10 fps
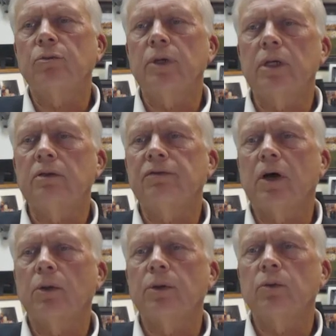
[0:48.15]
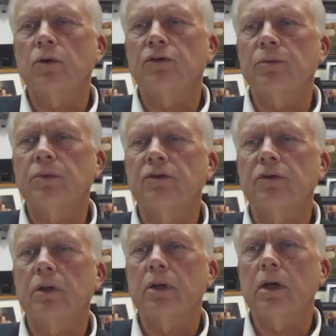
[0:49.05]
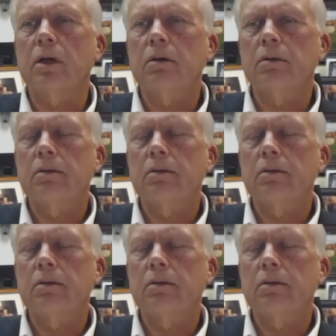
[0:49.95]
meeting following worship this Sunday